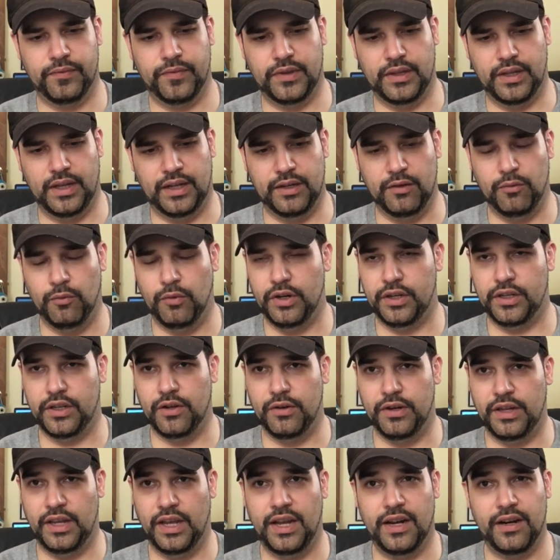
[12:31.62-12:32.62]
I didn't want to go
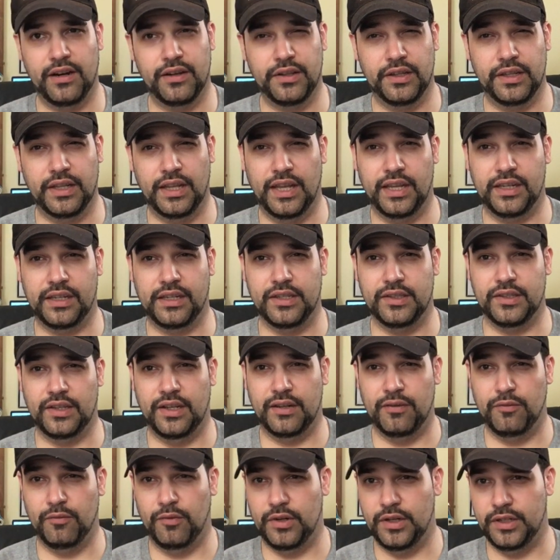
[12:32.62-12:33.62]
any higher than that because I
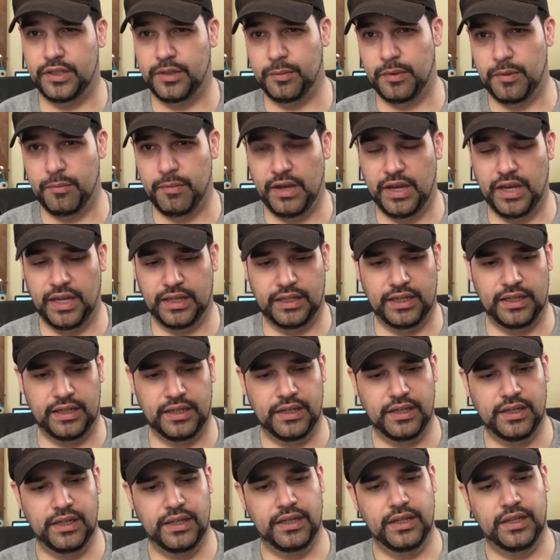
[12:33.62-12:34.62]
didn't want it to be baggy.
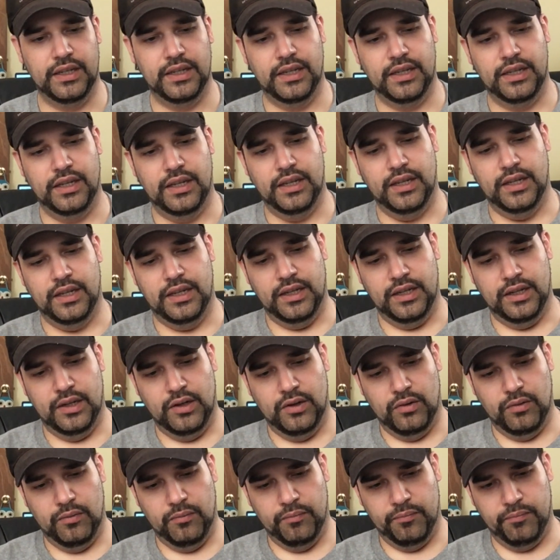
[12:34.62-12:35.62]

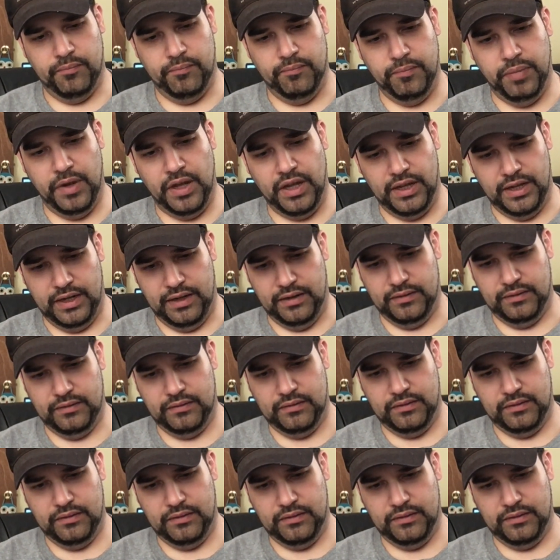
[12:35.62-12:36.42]
But